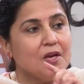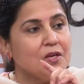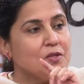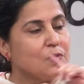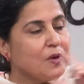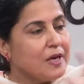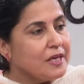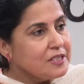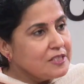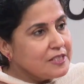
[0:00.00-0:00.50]

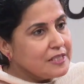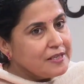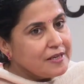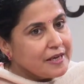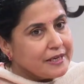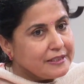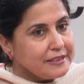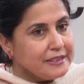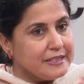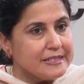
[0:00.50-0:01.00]
So as she
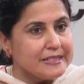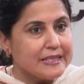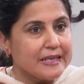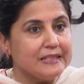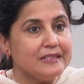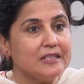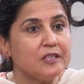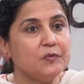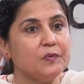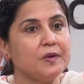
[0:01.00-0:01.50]
rightly
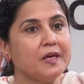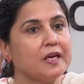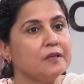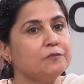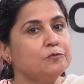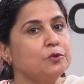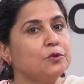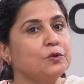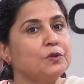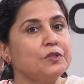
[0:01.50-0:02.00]
said that we
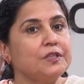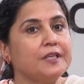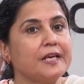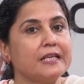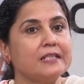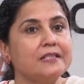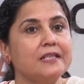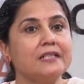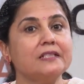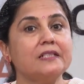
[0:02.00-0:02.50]
have to
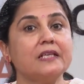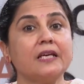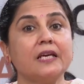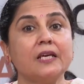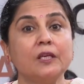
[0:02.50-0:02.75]
create that